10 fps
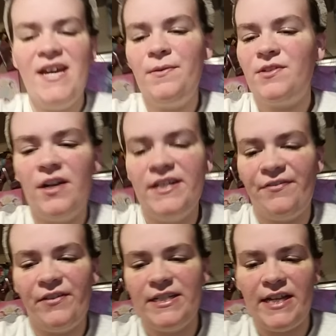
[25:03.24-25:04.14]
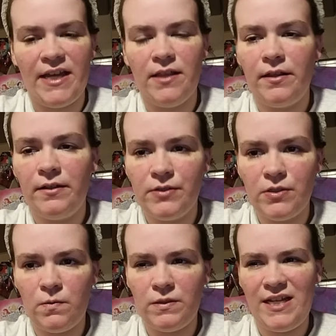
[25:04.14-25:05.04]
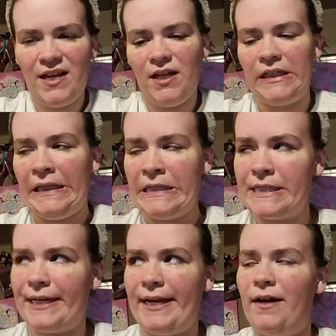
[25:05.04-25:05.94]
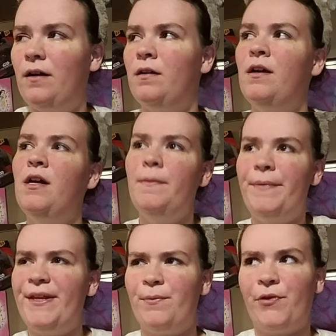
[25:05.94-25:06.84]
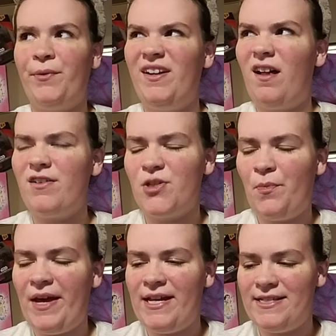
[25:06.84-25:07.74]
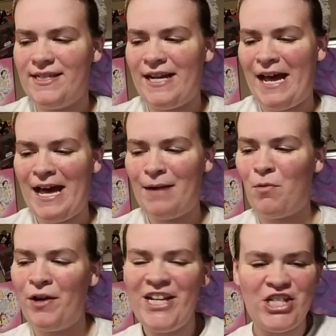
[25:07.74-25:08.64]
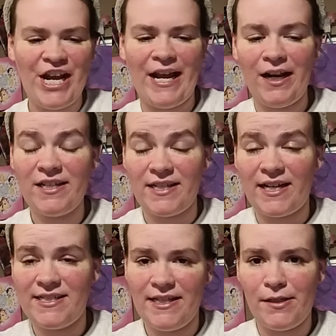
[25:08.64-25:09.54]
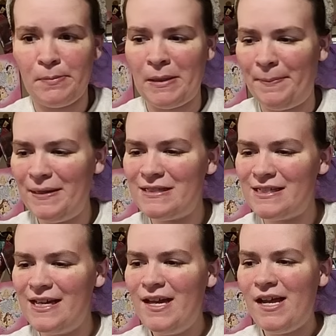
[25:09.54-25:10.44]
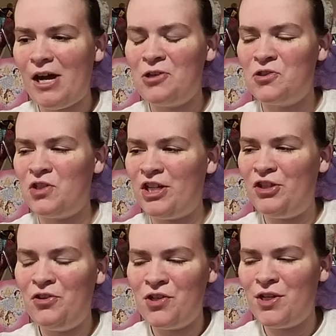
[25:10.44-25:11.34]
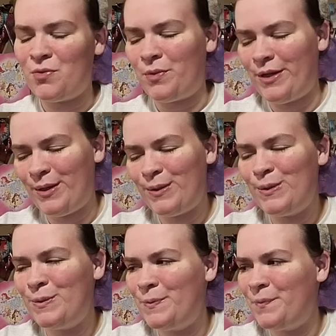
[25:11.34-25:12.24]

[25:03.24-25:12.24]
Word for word: It was on a different date though, so technically it doesn't count. But they were $3 a piece and I had them on each hand because like I said, they're puppets. I was looking through the Goodwill